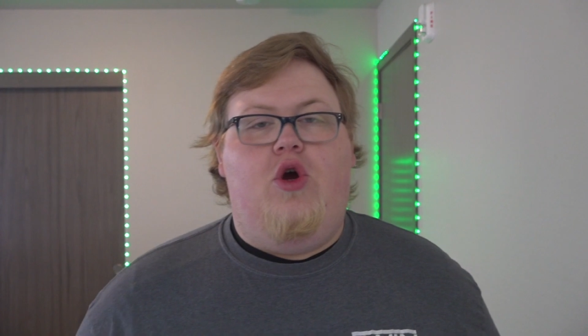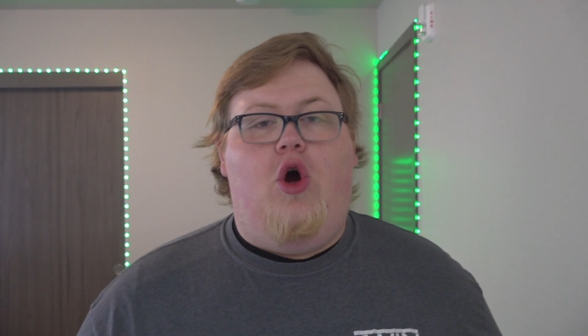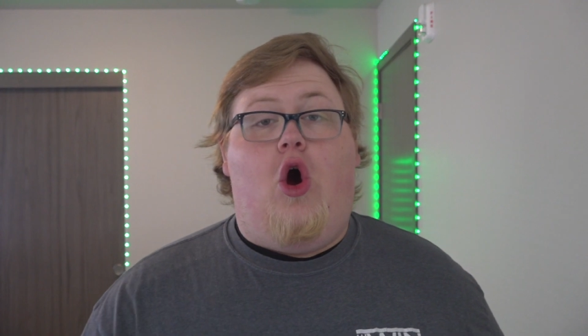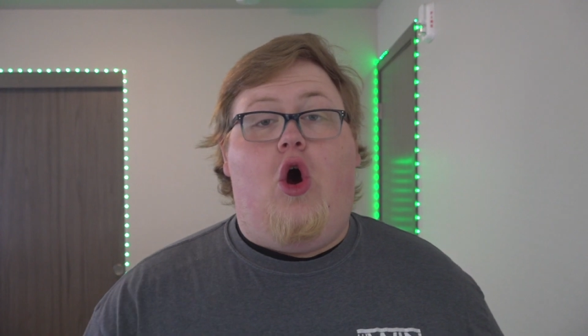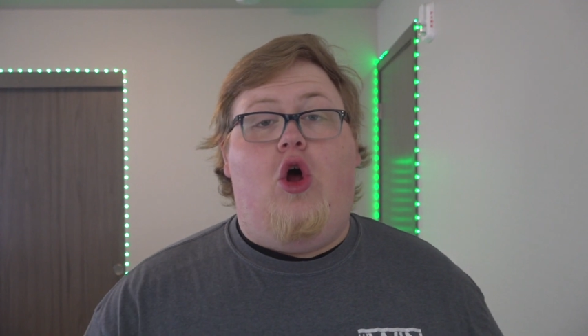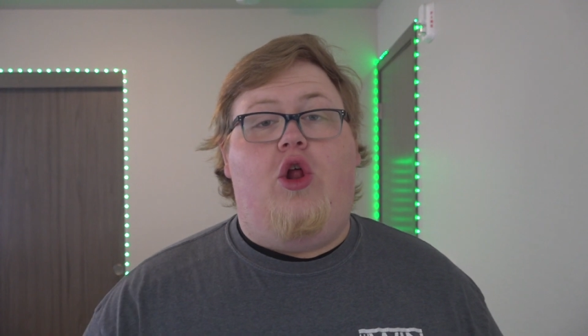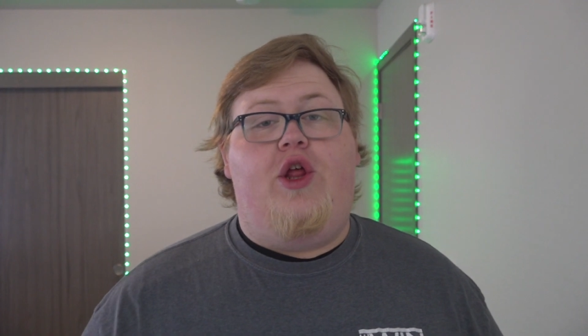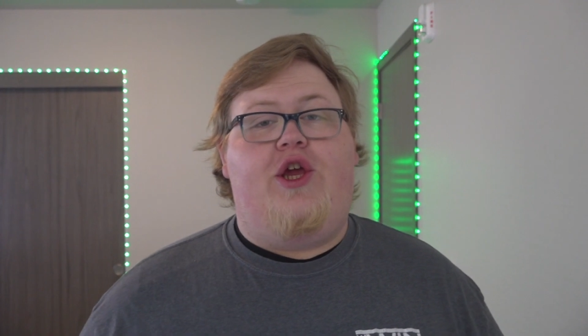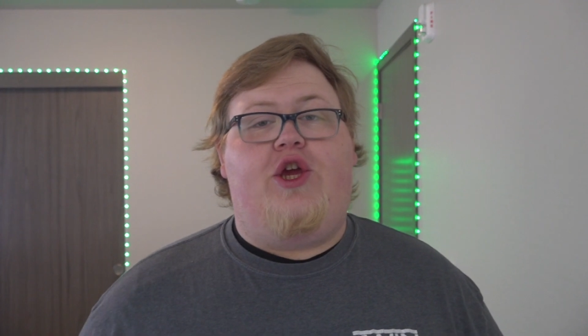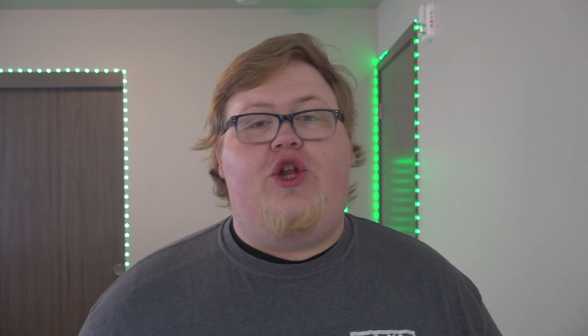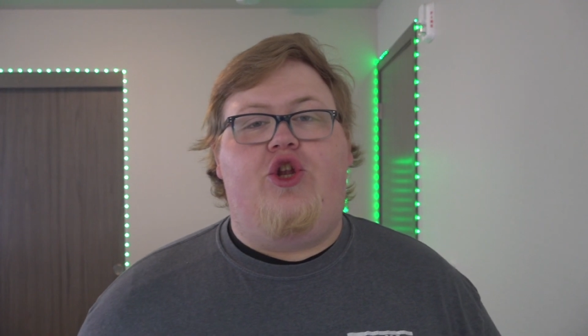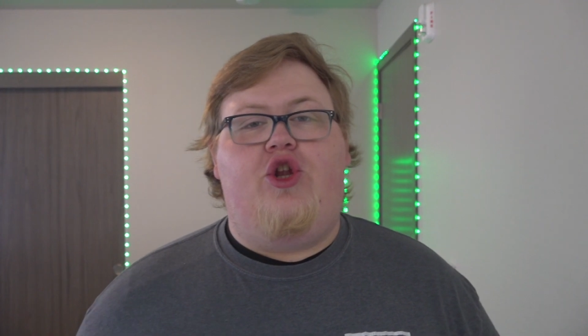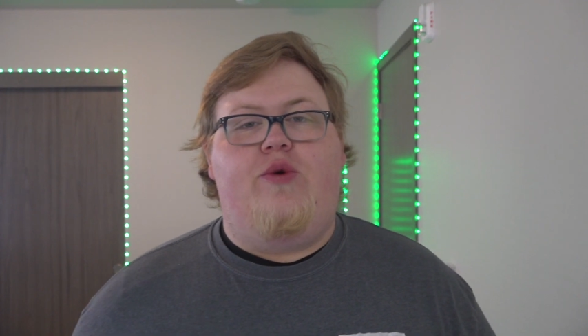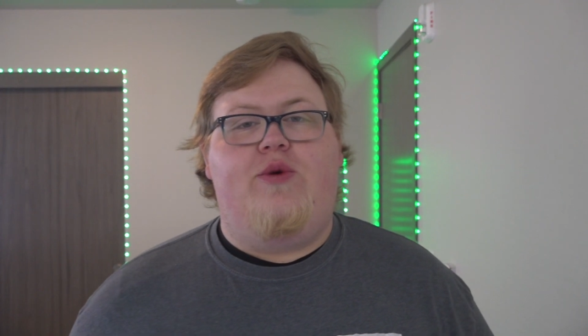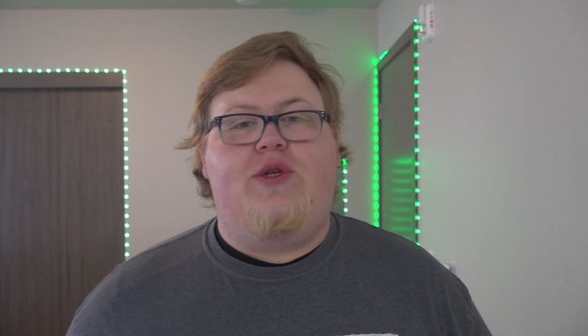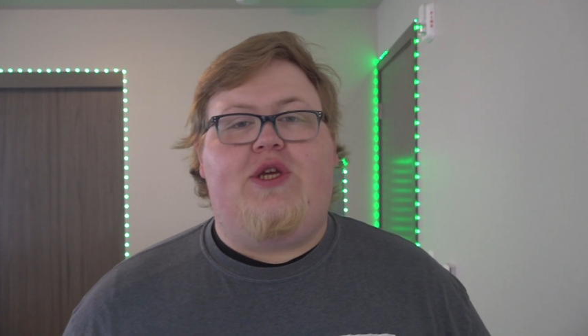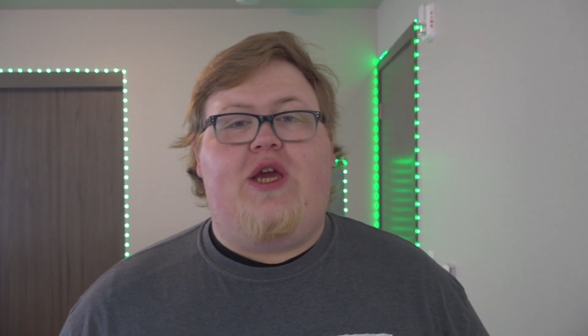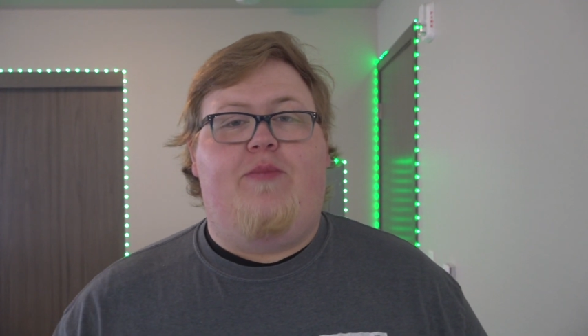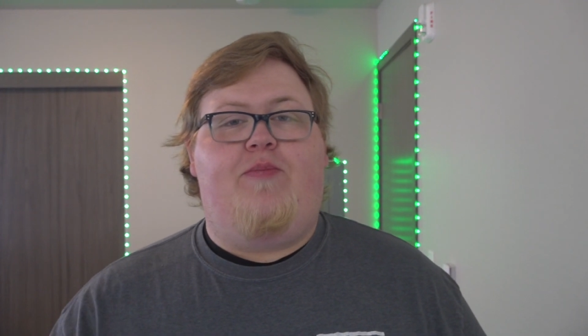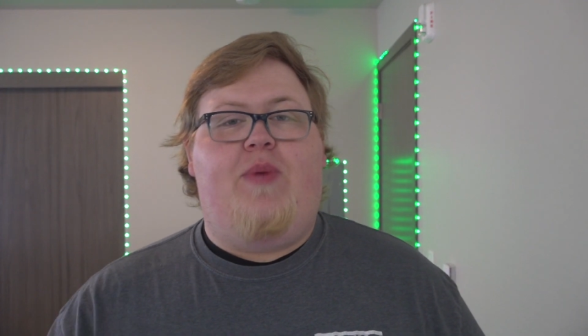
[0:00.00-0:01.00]
all he can do
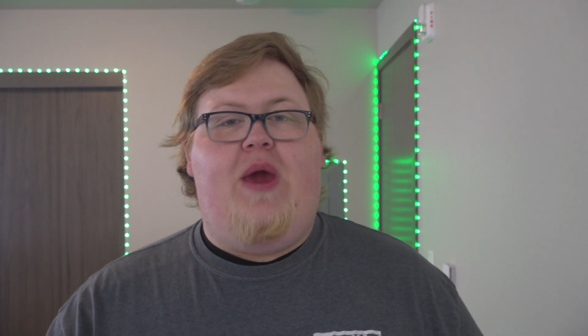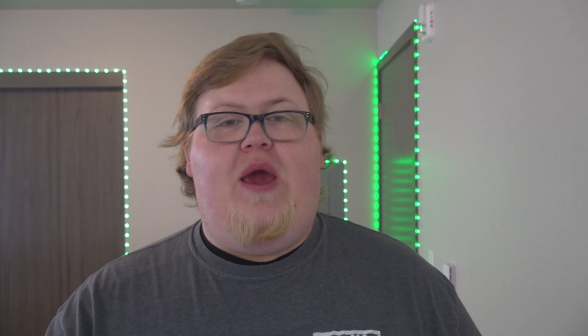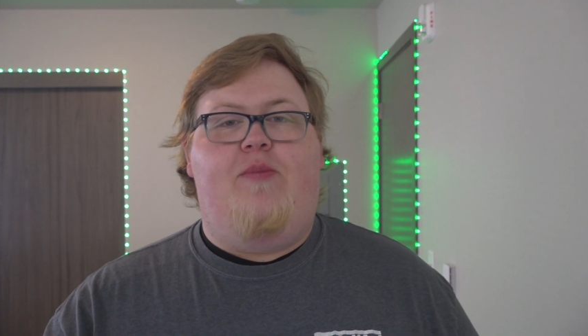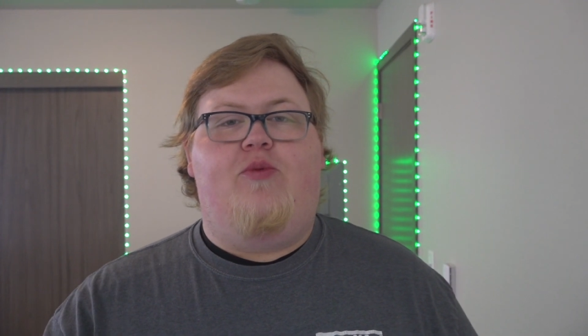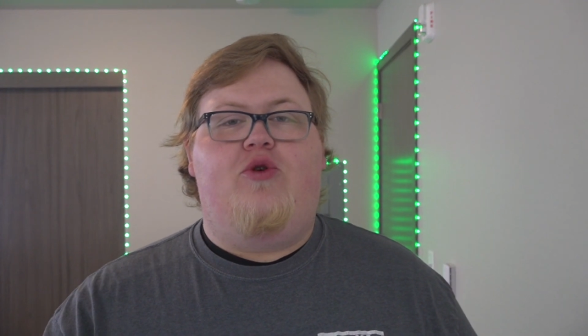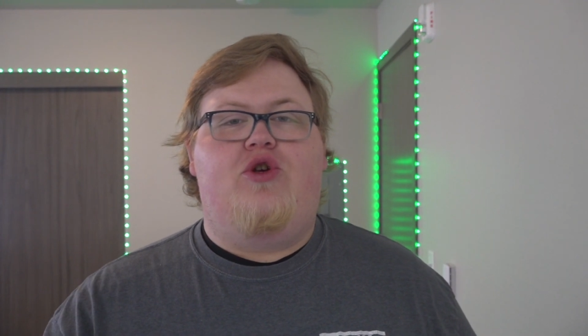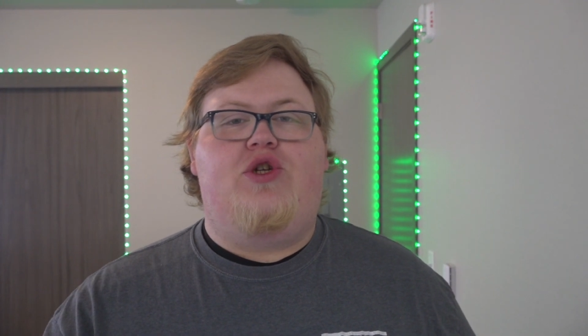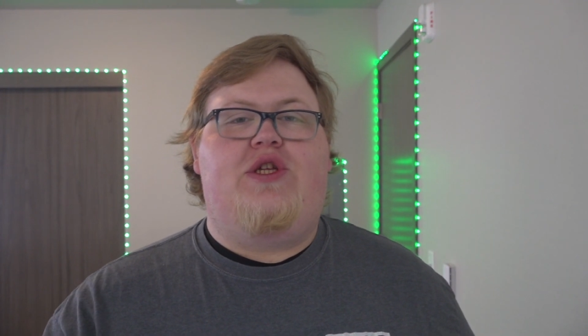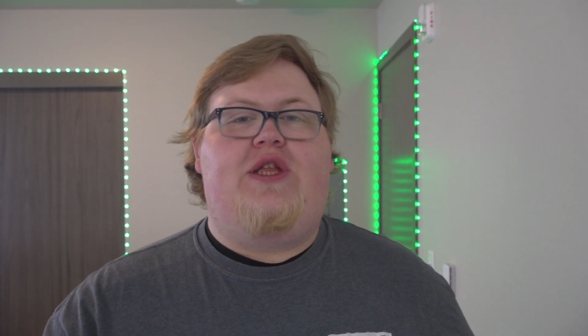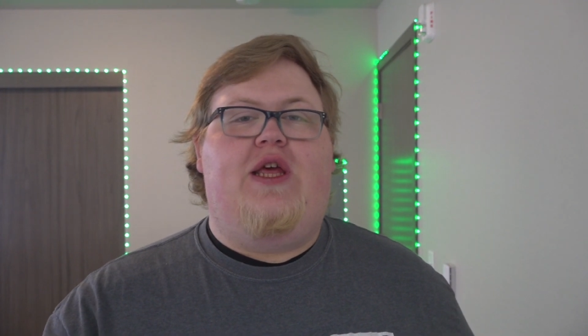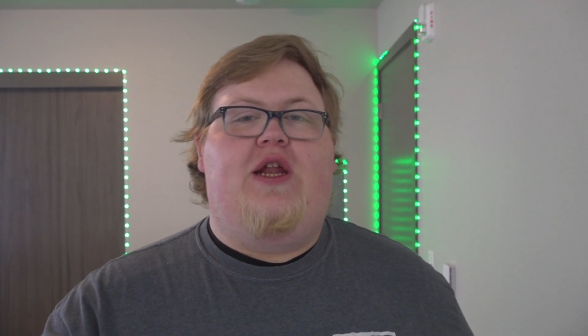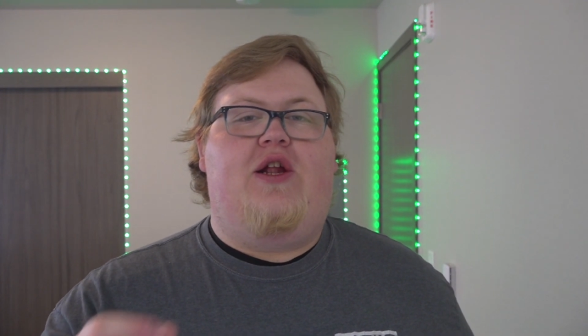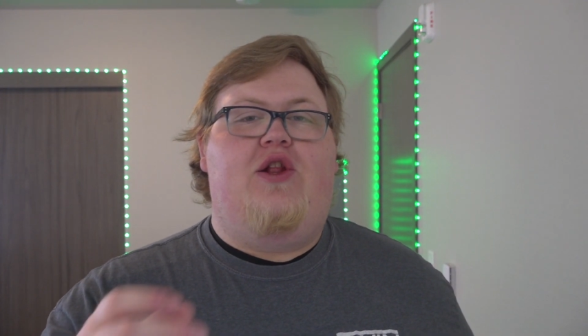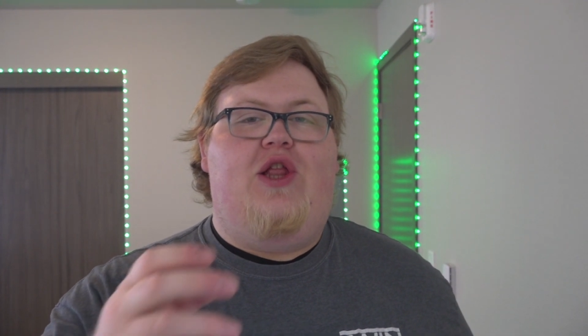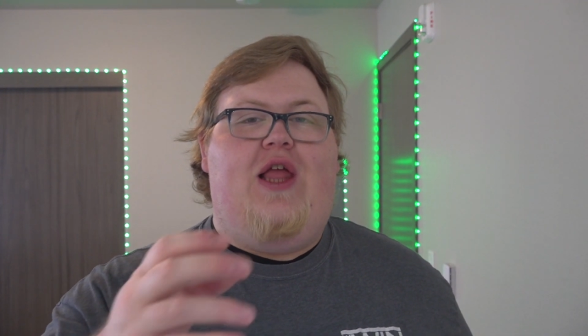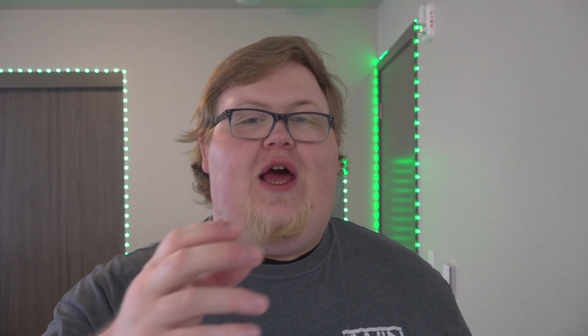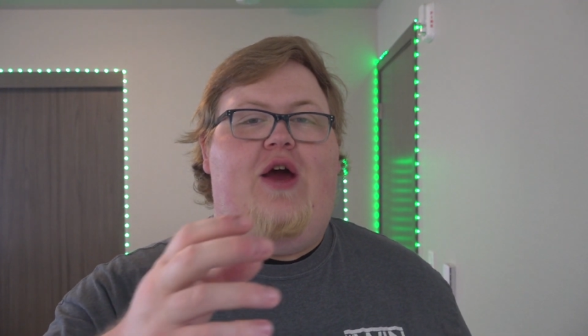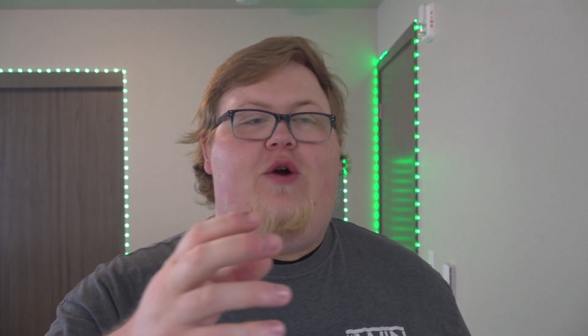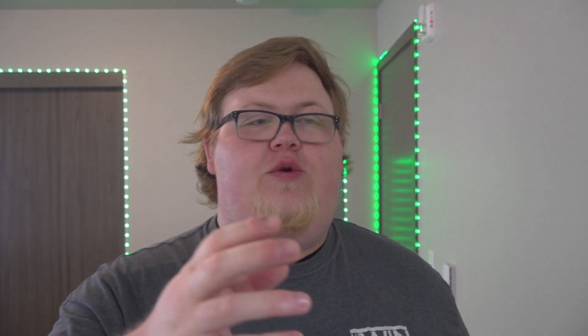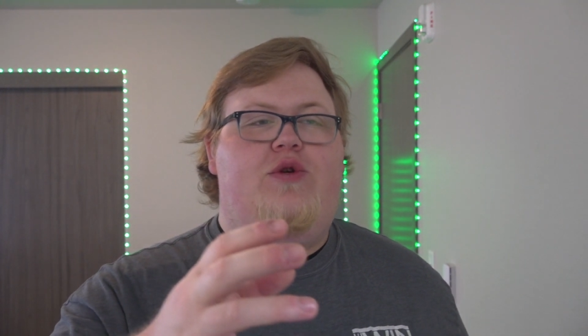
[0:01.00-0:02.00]
is get papers that
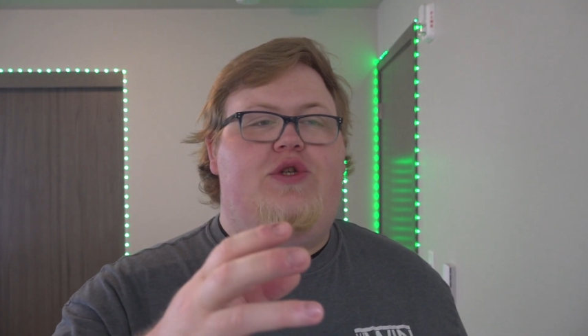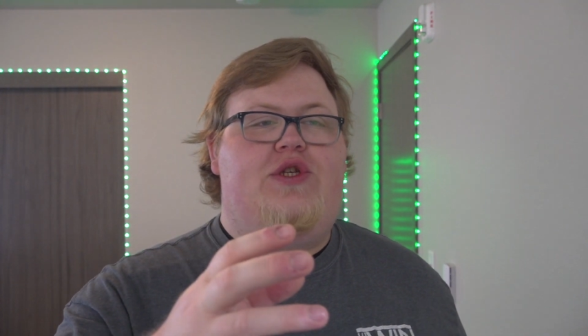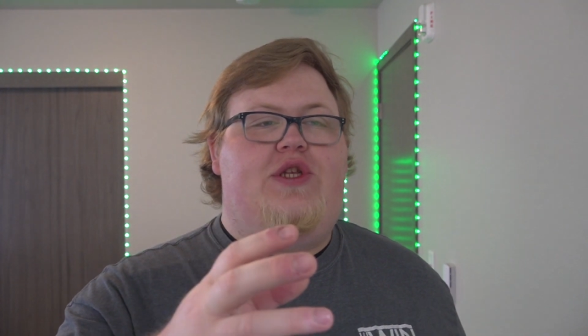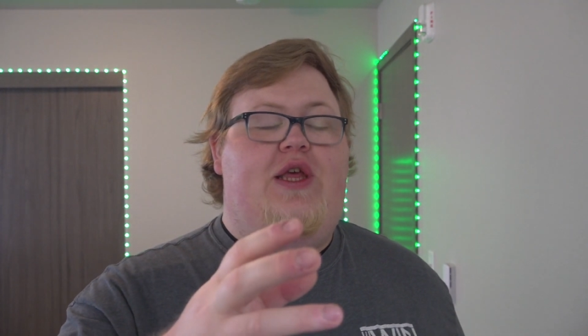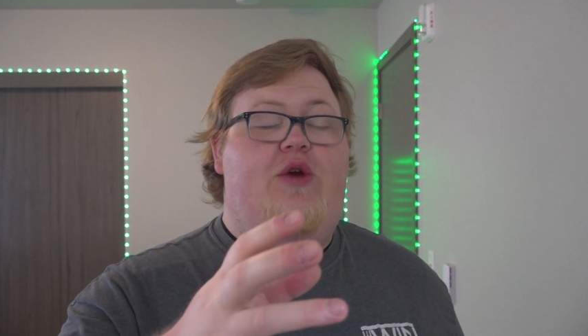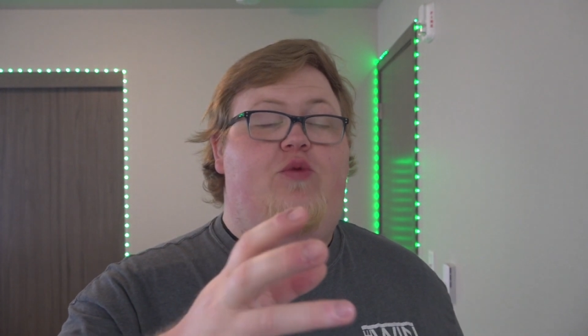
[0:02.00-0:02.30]
allows,